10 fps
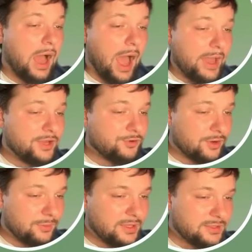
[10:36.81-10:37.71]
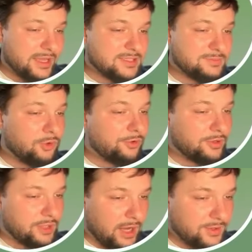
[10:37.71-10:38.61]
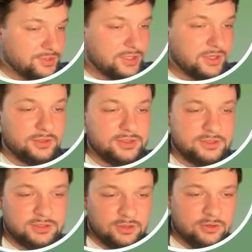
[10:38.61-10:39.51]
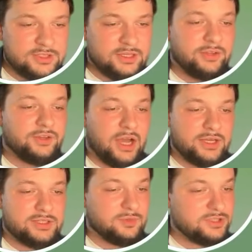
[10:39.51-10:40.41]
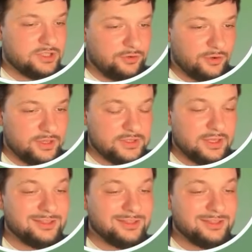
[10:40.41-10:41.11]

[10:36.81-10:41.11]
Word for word: I recommend exploring articles, talks, and other materials,